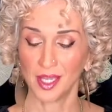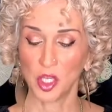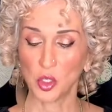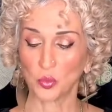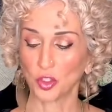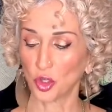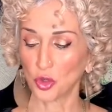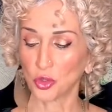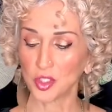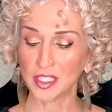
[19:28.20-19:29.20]
We'll go
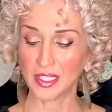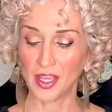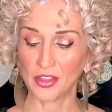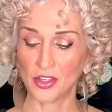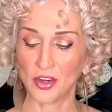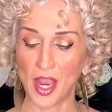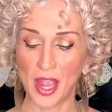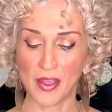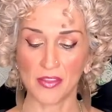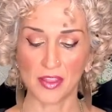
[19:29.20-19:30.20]
through it together,
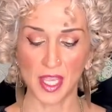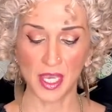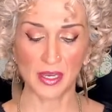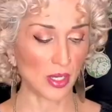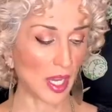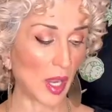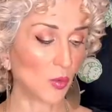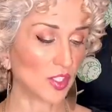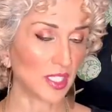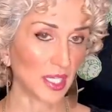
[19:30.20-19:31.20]
and then I
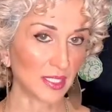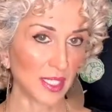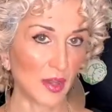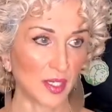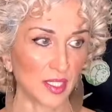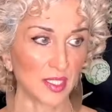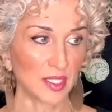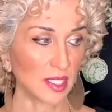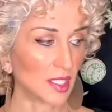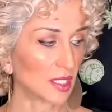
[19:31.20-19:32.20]
would test out and
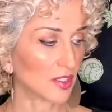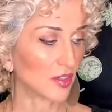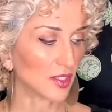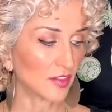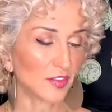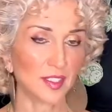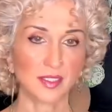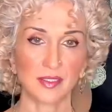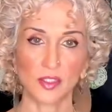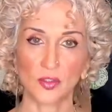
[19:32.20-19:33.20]
see, is there a difference?
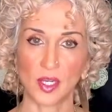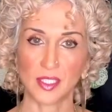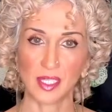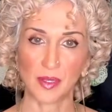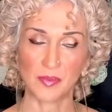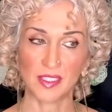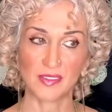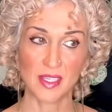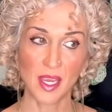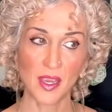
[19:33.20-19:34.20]
Is the drying time the
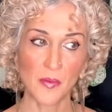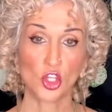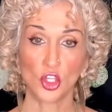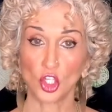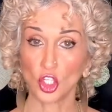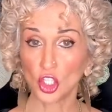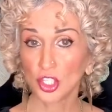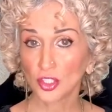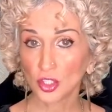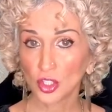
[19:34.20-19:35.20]
same? The look
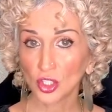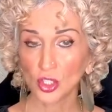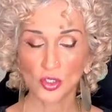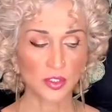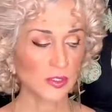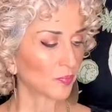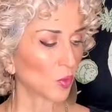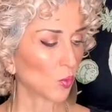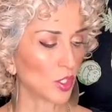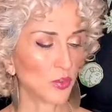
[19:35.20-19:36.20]
of the curls?
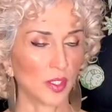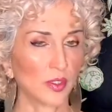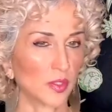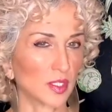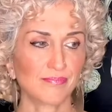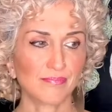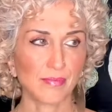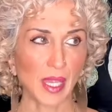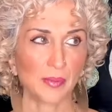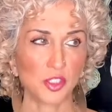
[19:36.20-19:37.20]
What do I notice?
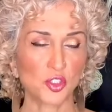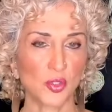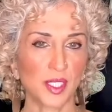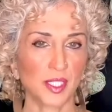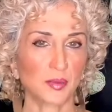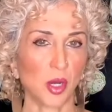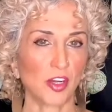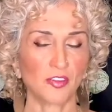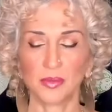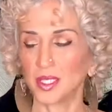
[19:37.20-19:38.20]
I'm intrigued. Part
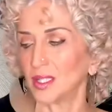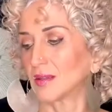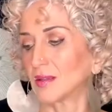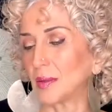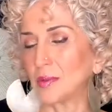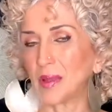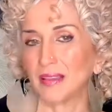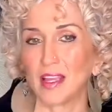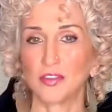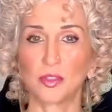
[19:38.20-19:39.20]
of me, I mean, my
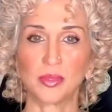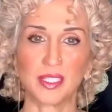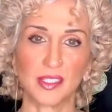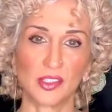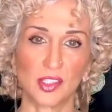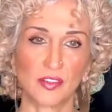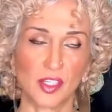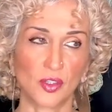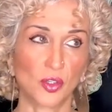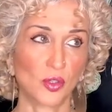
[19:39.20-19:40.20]
life would be easier if I
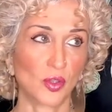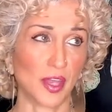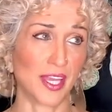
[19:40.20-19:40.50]
don't go to all that